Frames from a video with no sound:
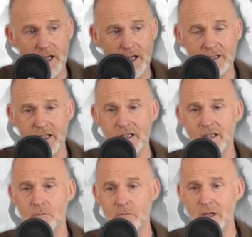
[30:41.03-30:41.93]
And in
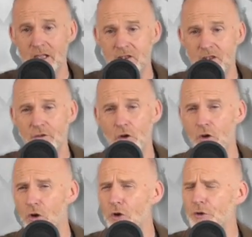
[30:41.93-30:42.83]
the midst of
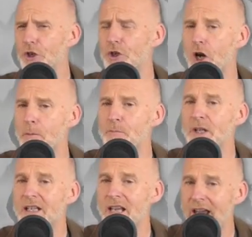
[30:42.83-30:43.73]
all the
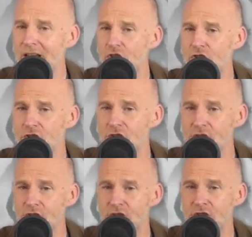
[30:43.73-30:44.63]

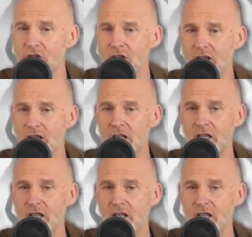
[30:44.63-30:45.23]
complications,